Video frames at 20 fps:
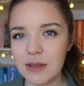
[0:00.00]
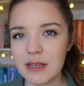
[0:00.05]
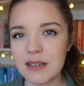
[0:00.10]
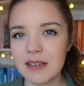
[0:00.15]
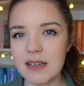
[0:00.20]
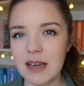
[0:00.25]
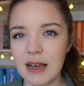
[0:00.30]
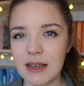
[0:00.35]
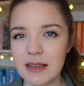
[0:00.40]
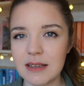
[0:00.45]
the
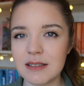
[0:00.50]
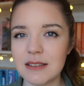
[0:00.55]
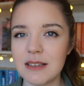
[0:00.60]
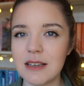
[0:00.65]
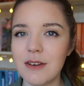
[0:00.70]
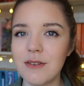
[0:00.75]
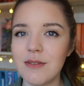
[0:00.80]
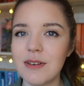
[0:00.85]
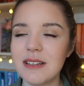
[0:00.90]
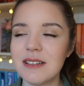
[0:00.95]
entire
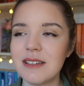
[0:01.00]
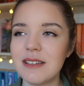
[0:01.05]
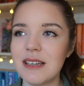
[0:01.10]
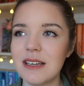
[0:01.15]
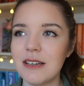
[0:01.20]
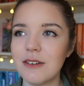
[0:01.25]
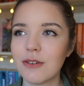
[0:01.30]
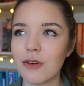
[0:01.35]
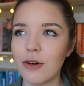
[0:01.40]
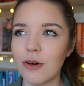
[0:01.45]
series
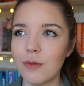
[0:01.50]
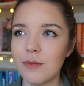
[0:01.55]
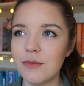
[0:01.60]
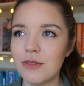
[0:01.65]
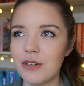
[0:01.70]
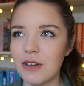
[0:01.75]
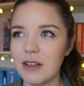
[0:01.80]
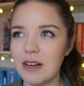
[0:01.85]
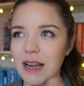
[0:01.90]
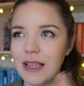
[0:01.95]
did come
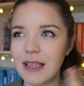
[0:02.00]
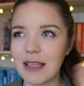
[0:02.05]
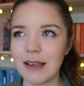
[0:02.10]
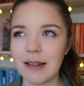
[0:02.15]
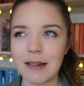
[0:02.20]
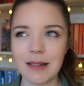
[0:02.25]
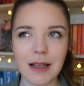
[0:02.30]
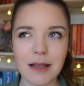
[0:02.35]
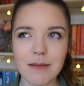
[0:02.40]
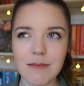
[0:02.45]
to like a
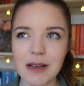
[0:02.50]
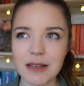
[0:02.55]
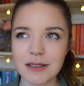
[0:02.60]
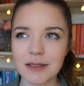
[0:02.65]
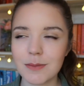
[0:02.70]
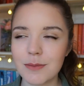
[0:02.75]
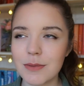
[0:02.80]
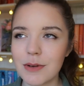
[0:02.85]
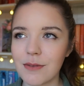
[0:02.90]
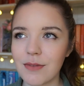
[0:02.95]
climax
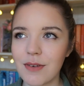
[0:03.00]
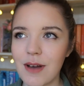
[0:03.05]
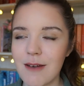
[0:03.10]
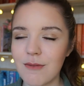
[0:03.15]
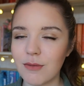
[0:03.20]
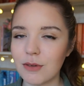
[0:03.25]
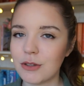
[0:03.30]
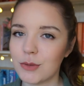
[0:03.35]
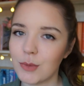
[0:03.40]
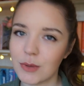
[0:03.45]
in book
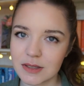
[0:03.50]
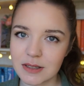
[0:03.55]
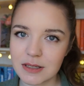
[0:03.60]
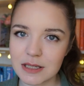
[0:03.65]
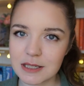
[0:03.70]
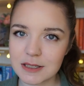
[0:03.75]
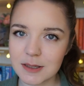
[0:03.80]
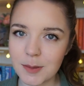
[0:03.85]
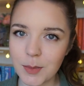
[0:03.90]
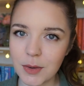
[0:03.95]
five, which wasn't
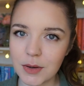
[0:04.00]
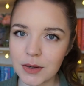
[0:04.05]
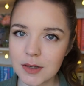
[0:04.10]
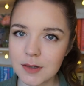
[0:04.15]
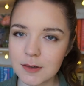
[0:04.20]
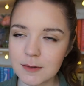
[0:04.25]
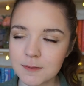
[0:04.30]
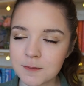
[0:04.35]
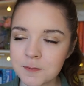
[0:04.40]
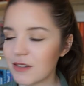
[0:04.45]
disappointing.